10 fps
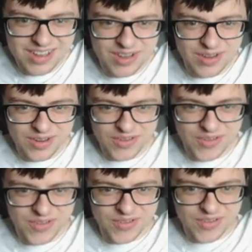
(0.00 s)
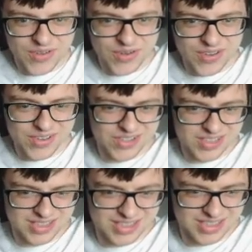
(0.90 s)

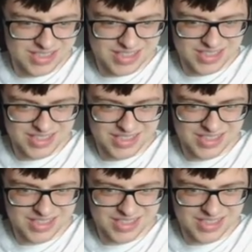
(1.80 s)
Nobody speaks.